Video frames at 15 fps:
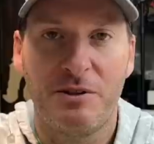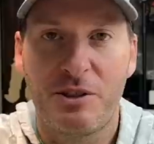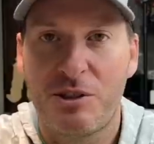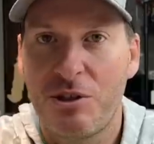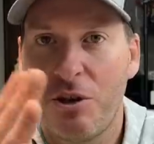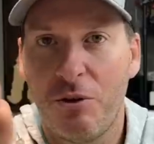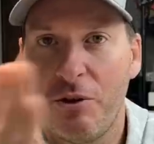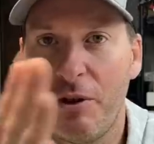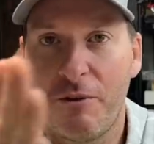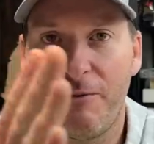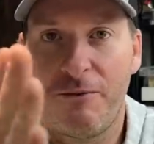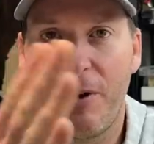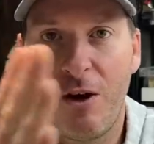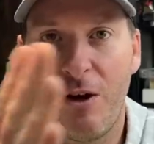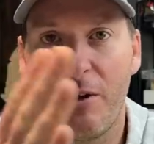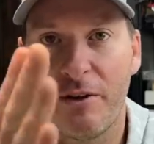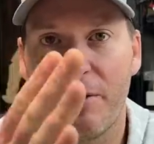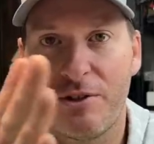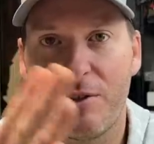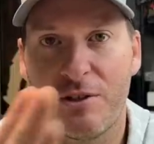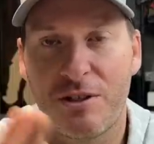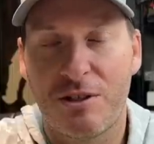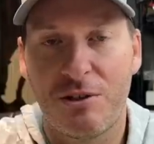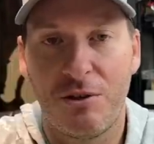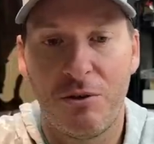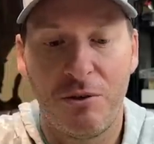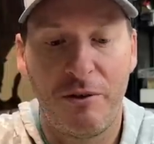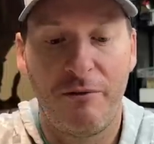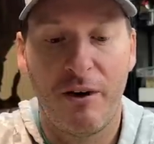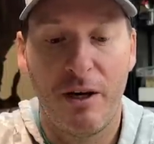slow little fall and it just
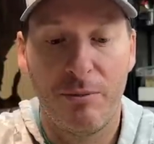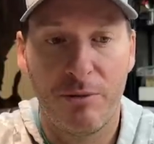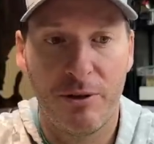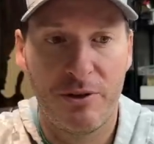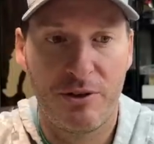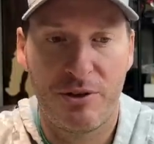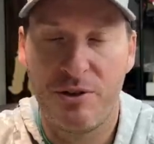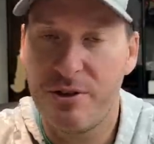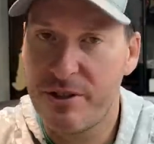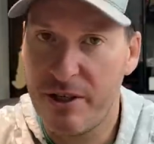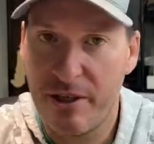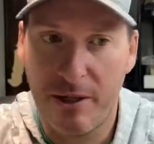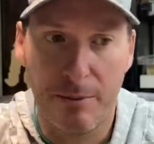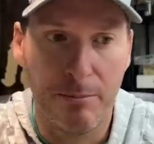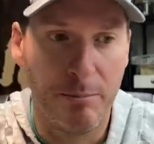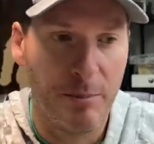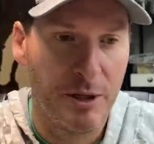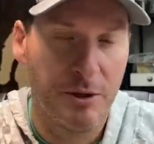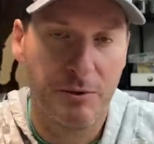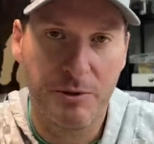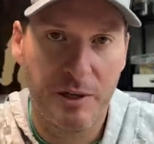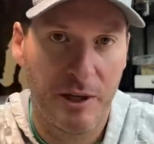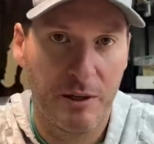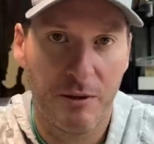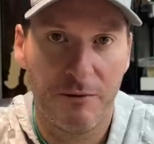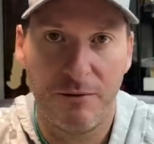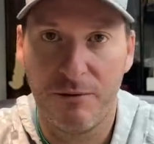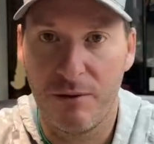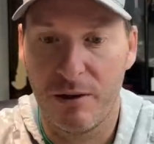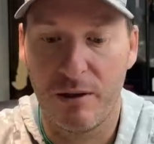slowly vibrates just like a minnow
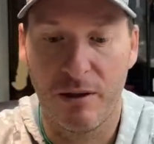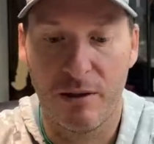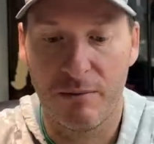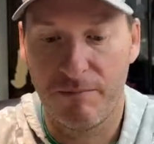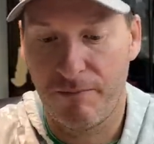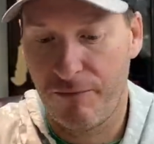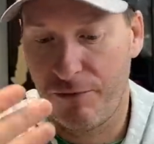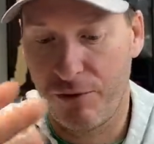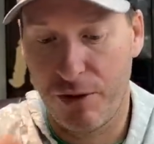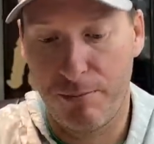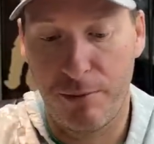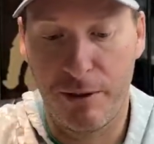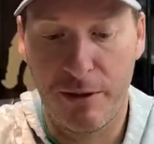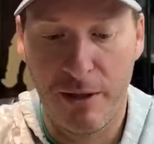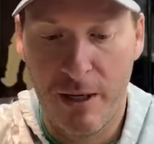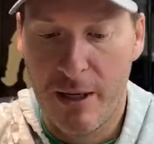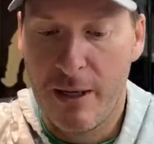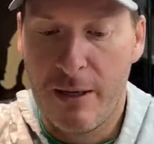tail flipping.